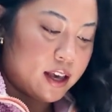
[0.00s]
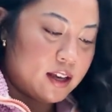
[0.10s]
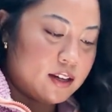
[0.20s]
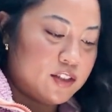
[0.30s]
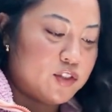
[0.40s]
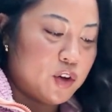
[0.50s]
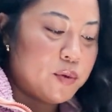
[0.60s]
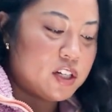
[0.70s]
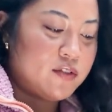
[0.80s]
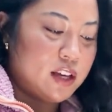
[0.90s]
And so
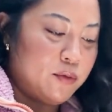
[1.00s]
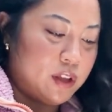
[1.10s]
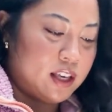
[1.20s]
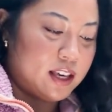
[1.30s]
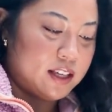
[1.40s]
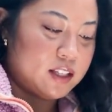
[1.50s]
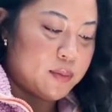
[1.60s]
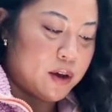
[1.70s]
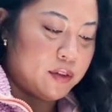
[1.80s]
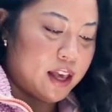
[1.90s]
much of it really is
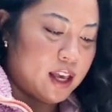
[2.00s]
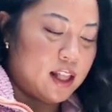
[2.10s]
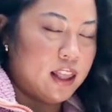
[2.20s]
about like